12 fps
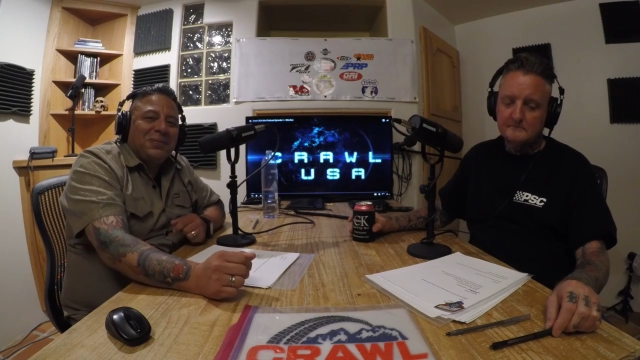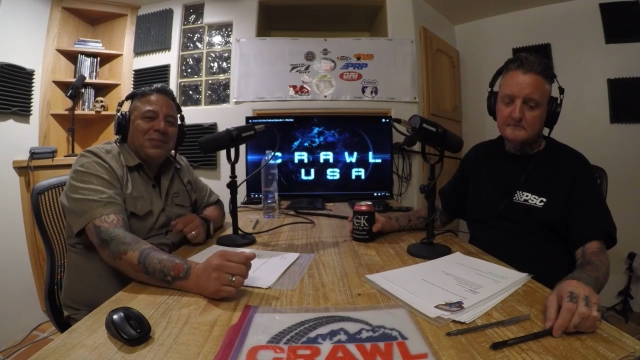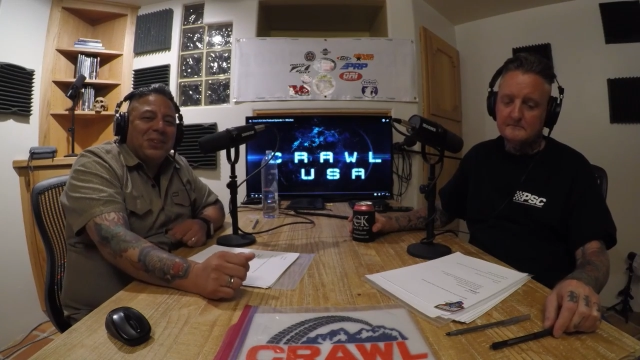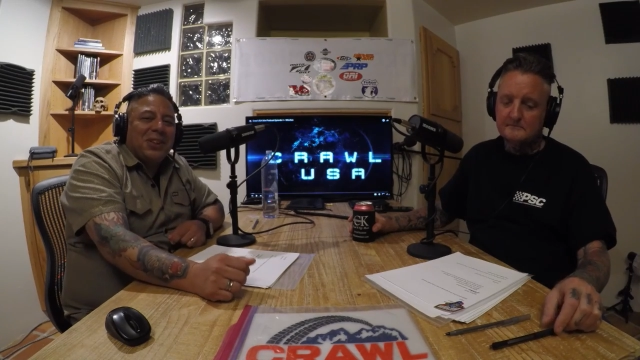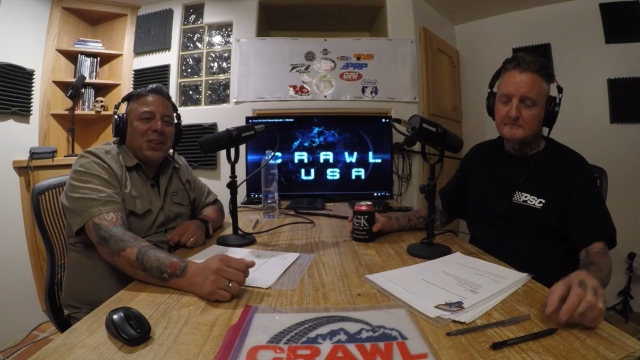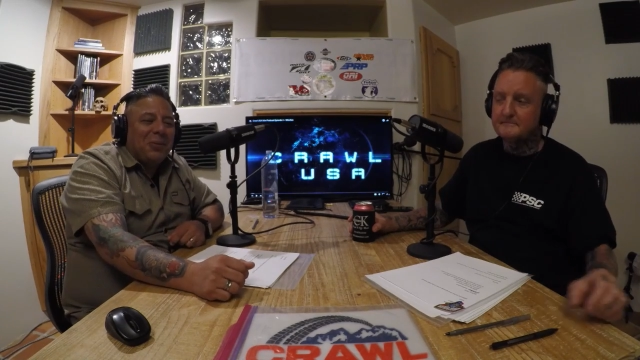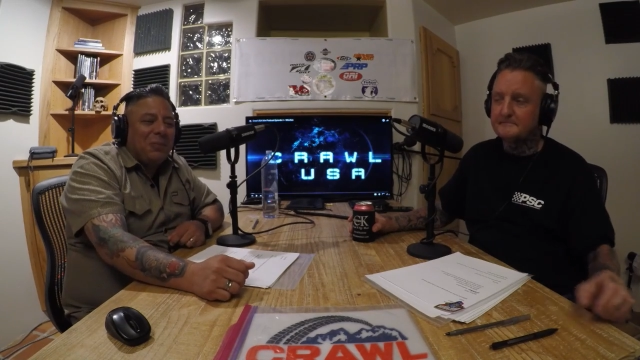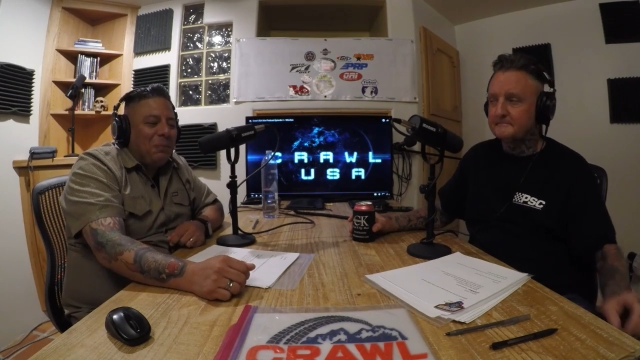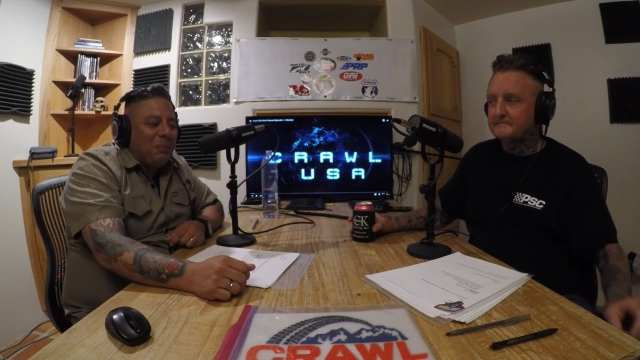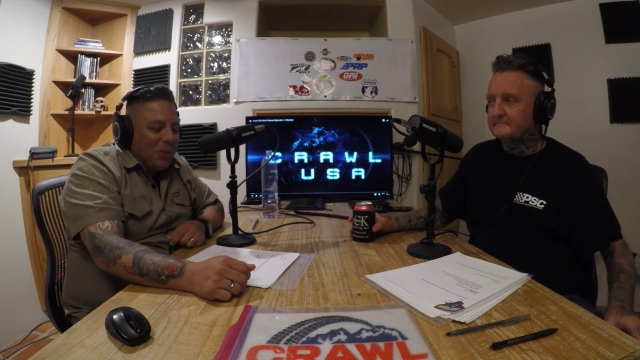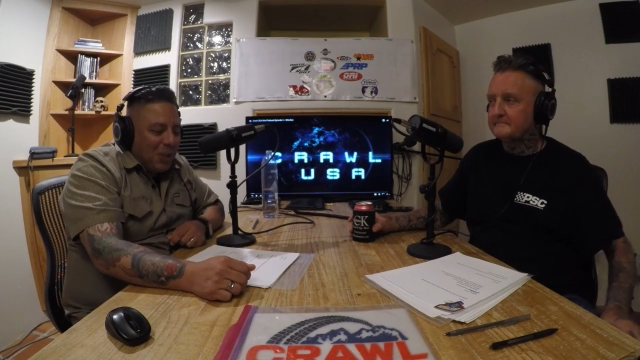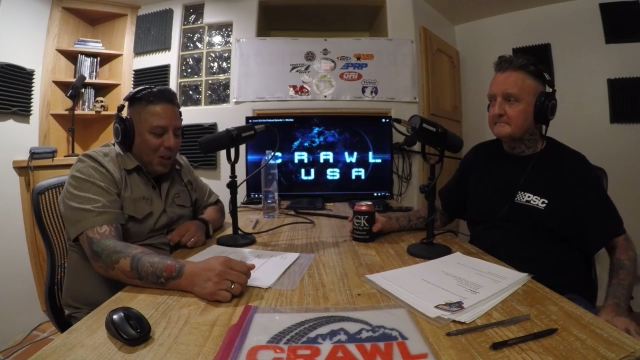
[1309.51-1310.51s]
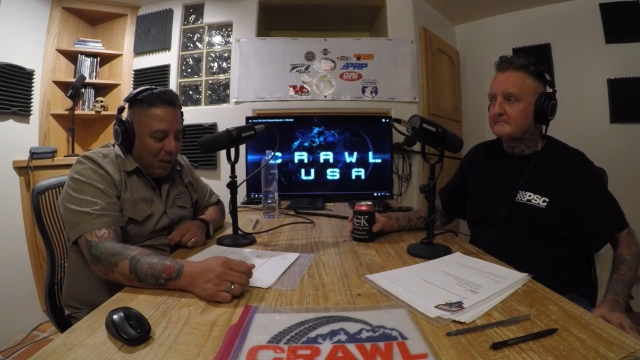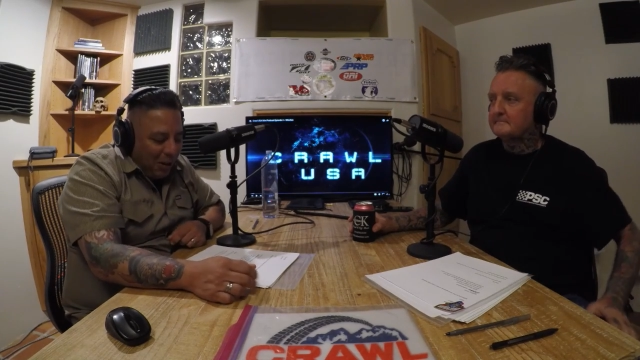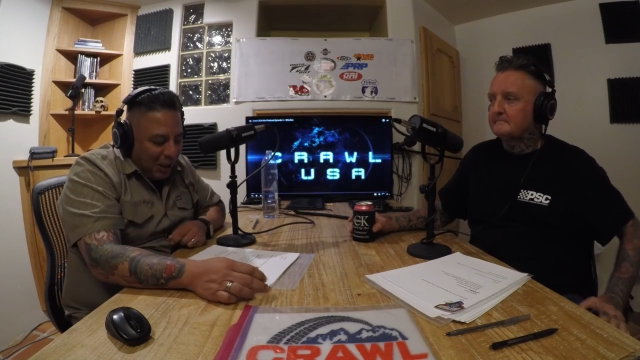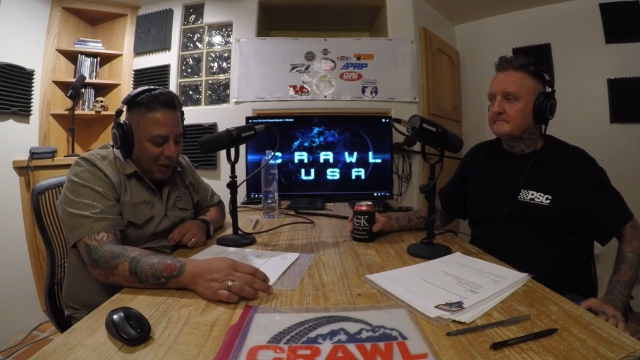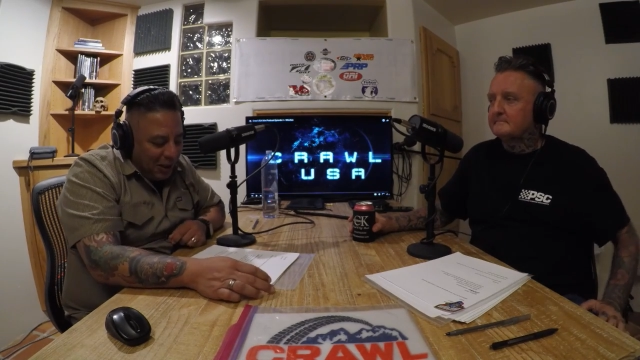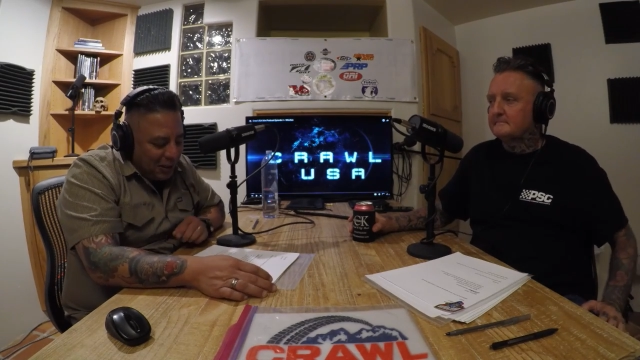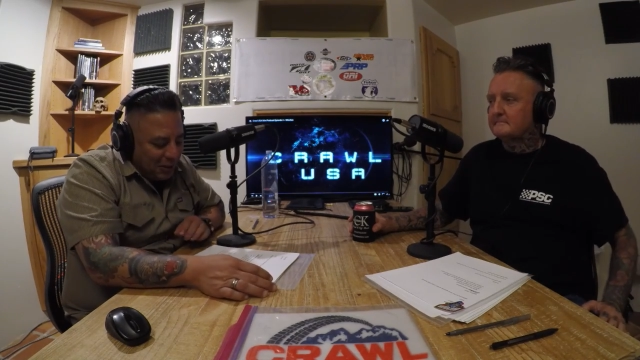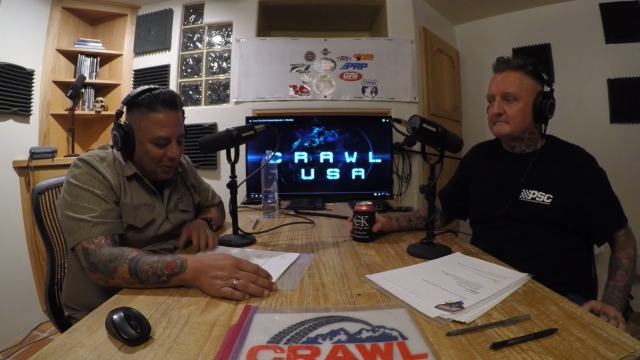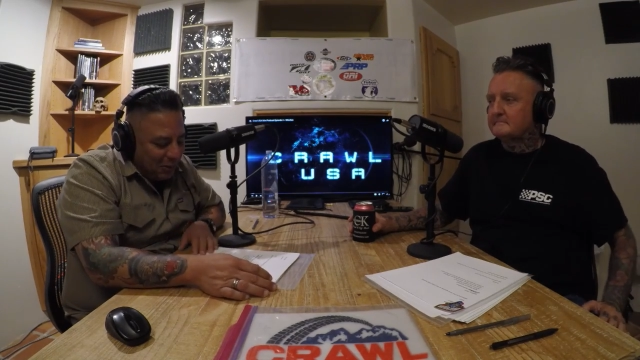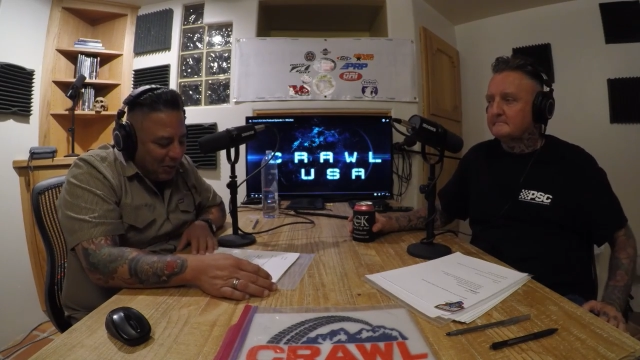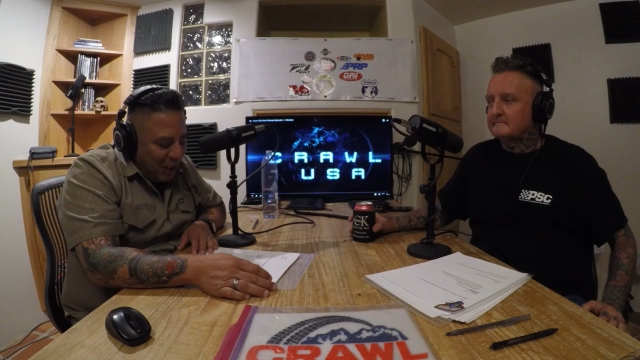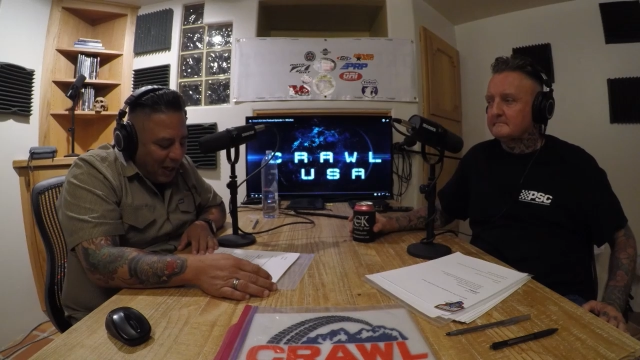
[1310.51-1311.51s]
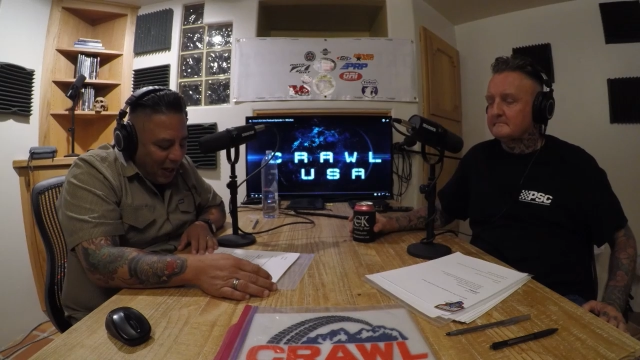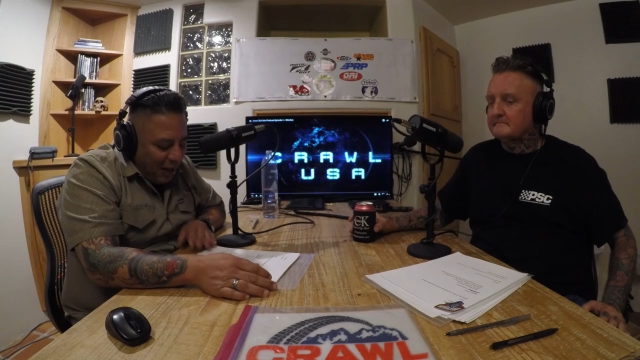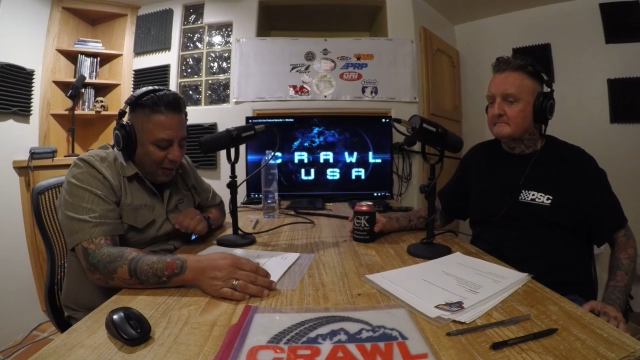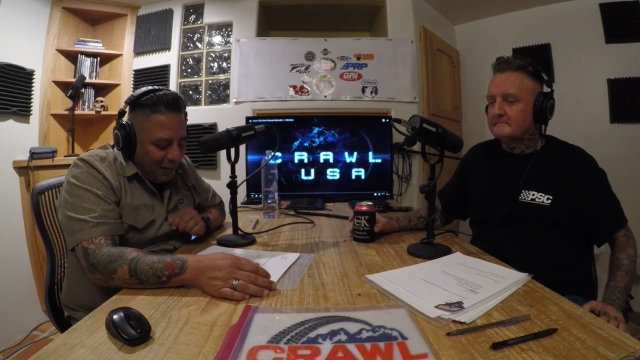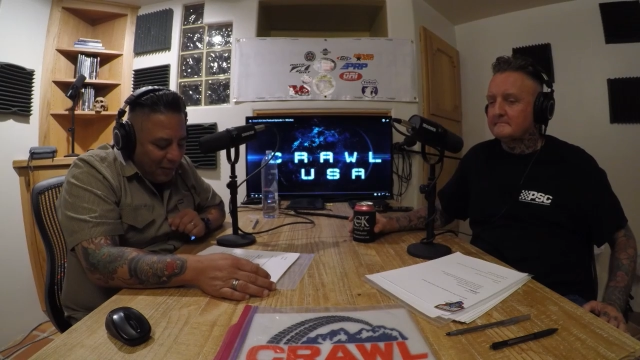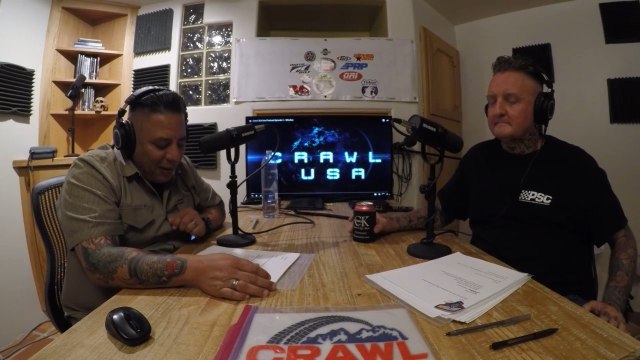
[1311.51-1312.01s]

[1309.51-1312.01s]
Speaker 1: So, all right, that's what we have.